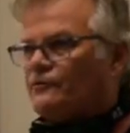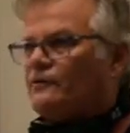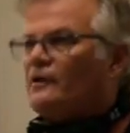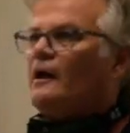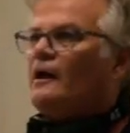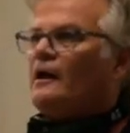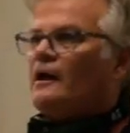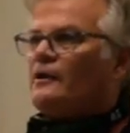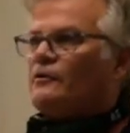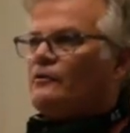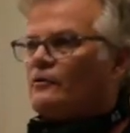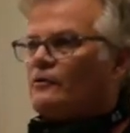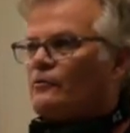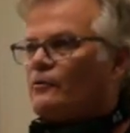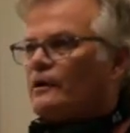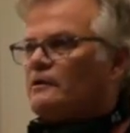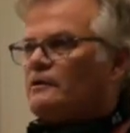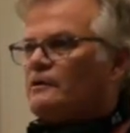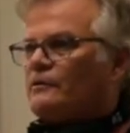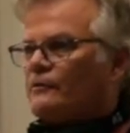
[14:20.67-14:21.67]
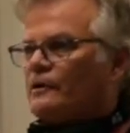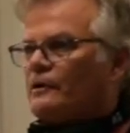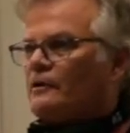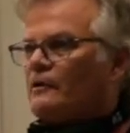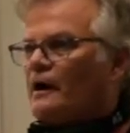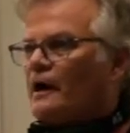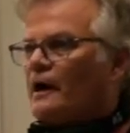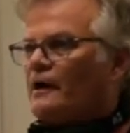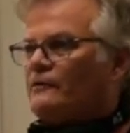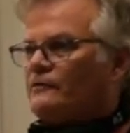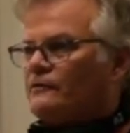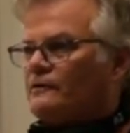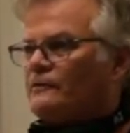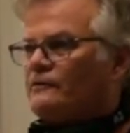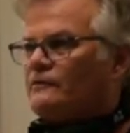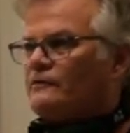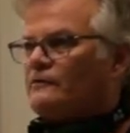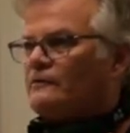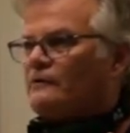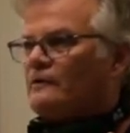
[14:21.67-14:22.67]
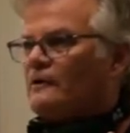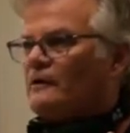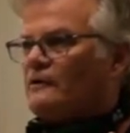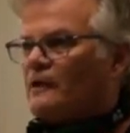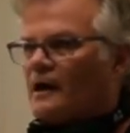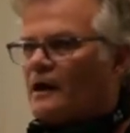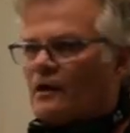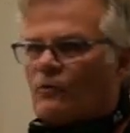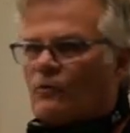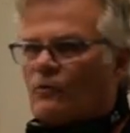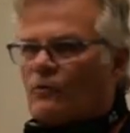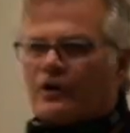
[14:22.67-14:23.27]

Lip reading: and you'll quickly realize it's a lot of work